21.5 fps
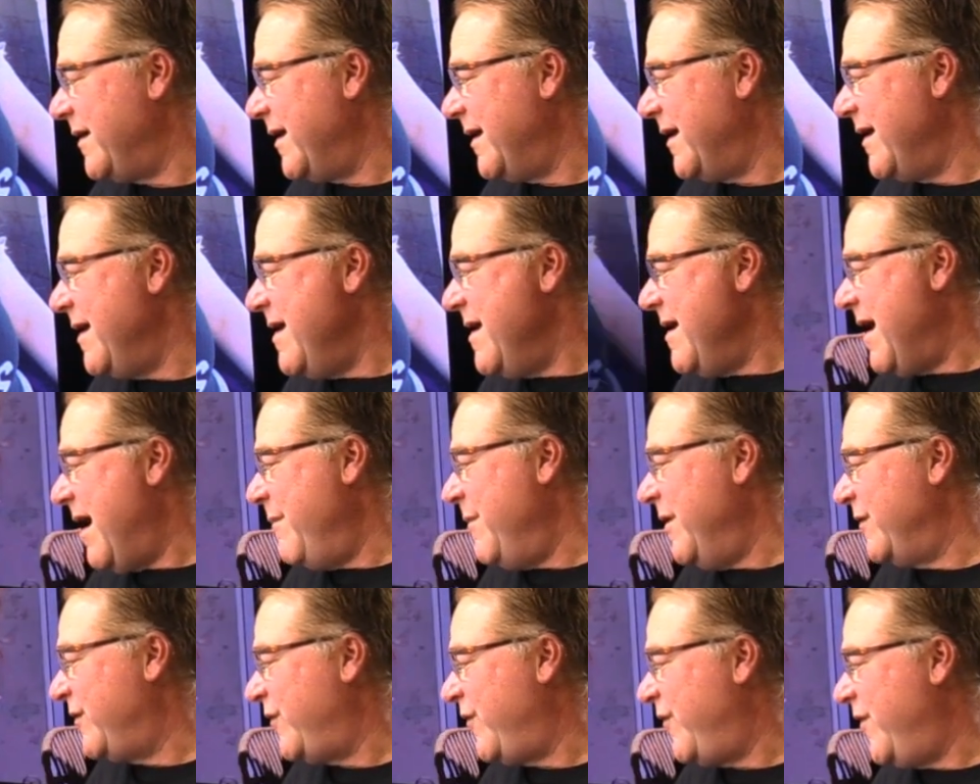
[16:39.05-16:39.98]
Uh, I
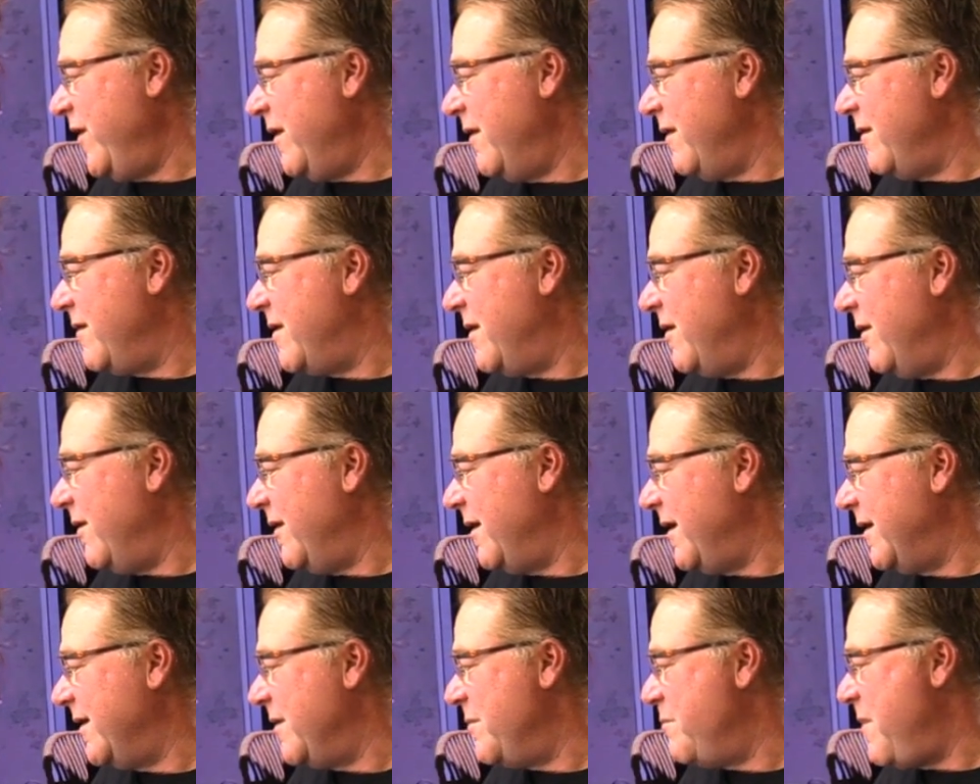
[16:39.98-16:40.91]
missed Phil,
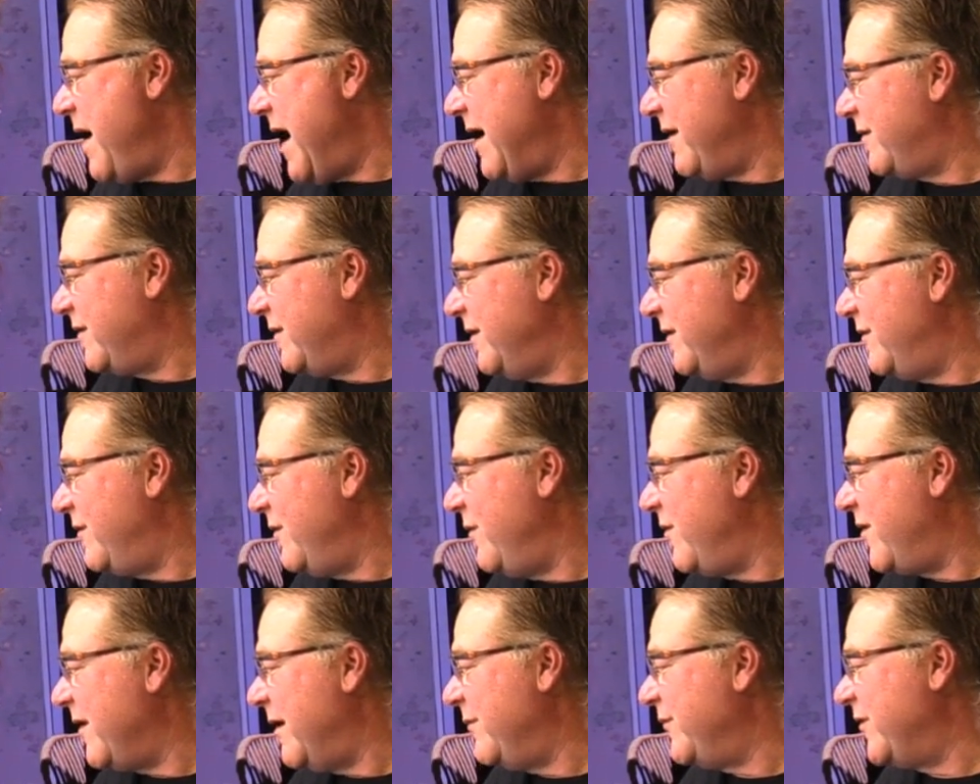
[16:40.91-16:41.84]
cold-hearted bastard.
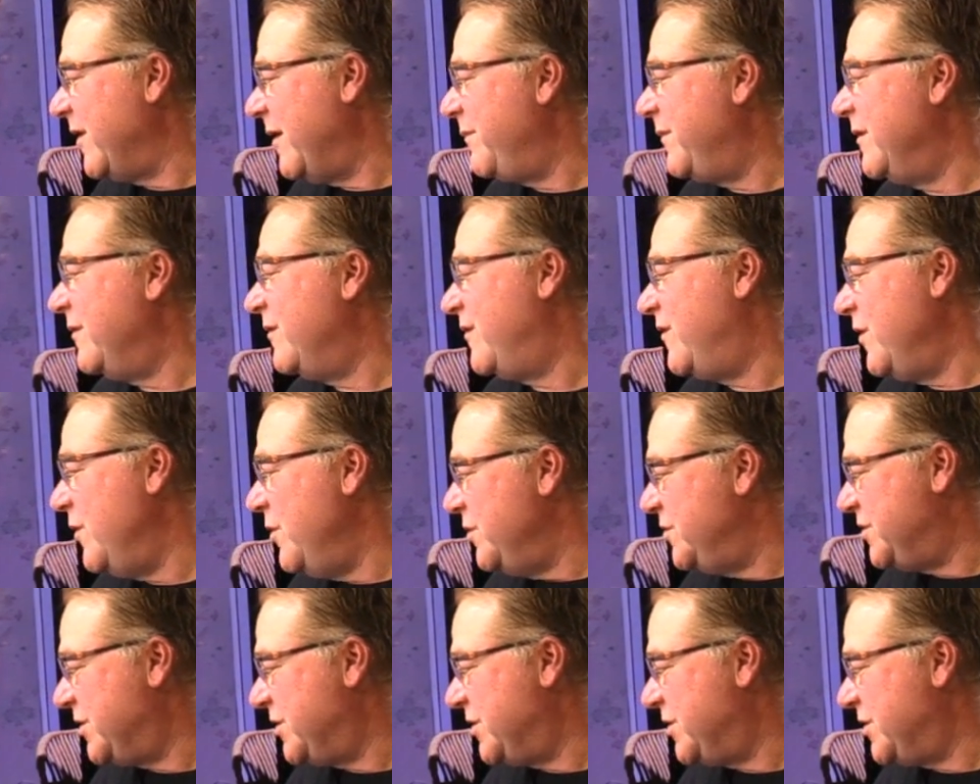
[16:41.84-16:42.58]
Two thumbs up and two